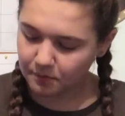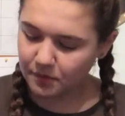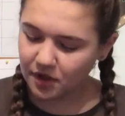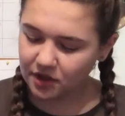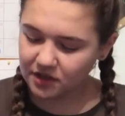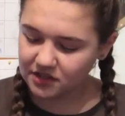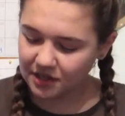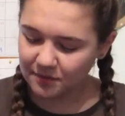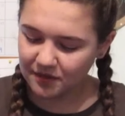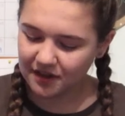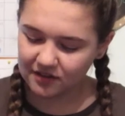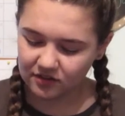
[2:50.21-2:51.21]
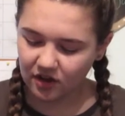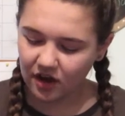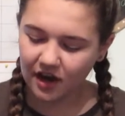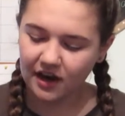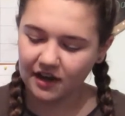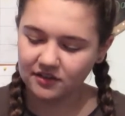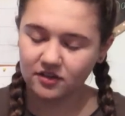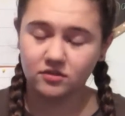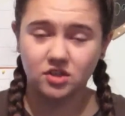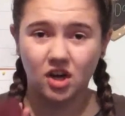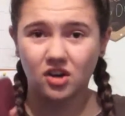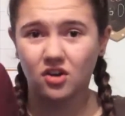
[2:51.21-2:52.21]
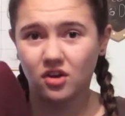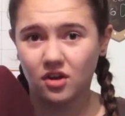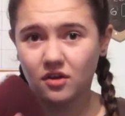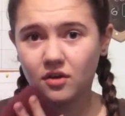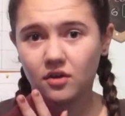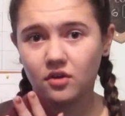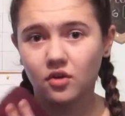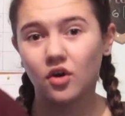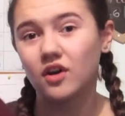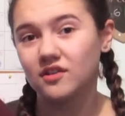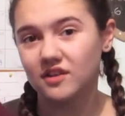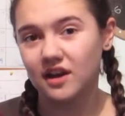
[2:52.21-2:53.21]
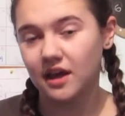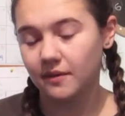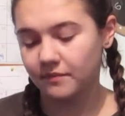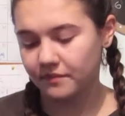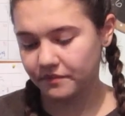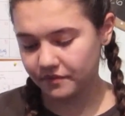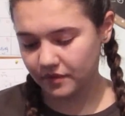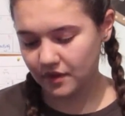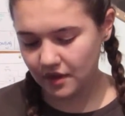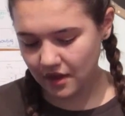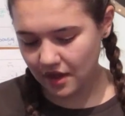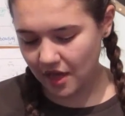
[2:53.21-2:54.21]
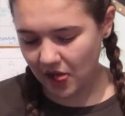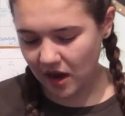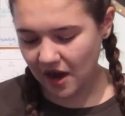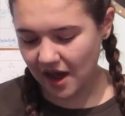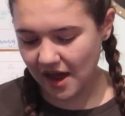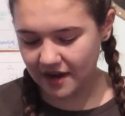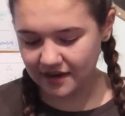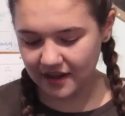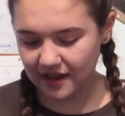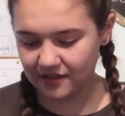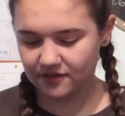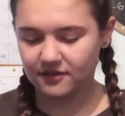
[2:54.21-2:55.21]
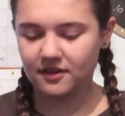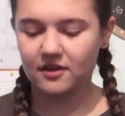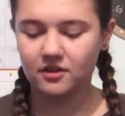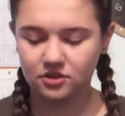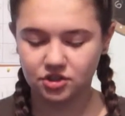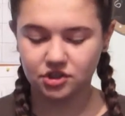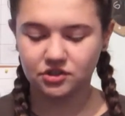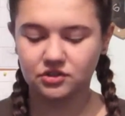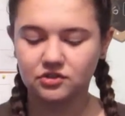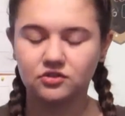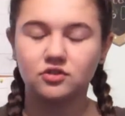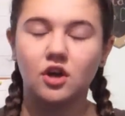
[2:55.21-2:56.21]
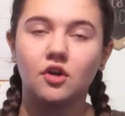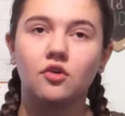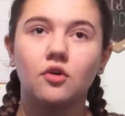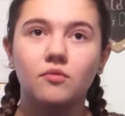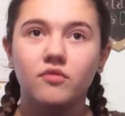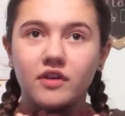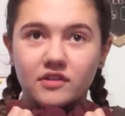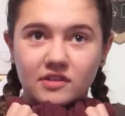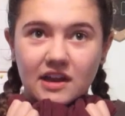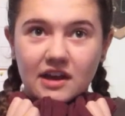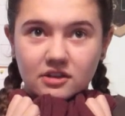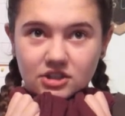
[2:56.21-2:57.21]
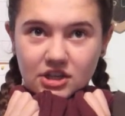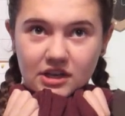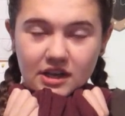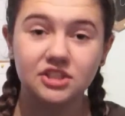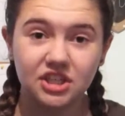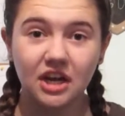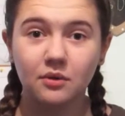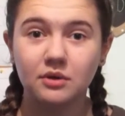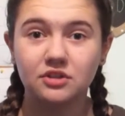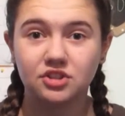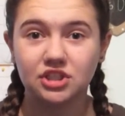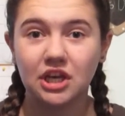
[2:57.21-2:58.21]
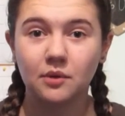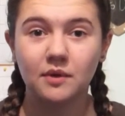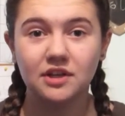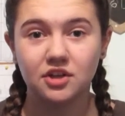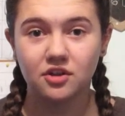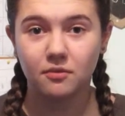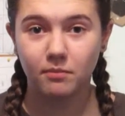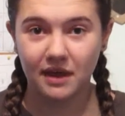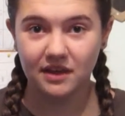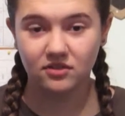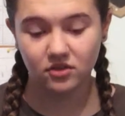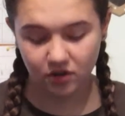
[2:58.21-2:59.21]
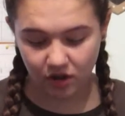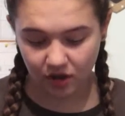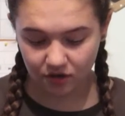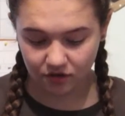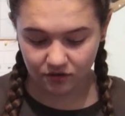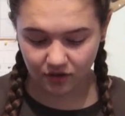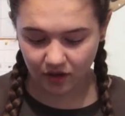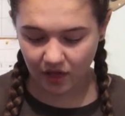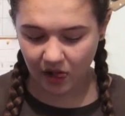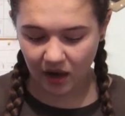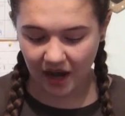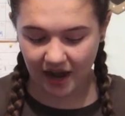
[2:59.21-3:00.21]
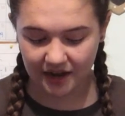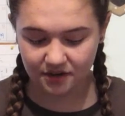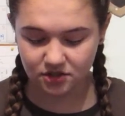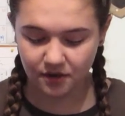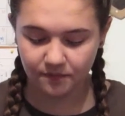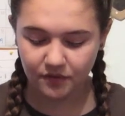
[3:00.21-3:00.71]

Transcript: burgundy but then it's got highlights of darker colours in it. And it's just so comfy and slouchy. Jack Wills genuinely do the best clothes and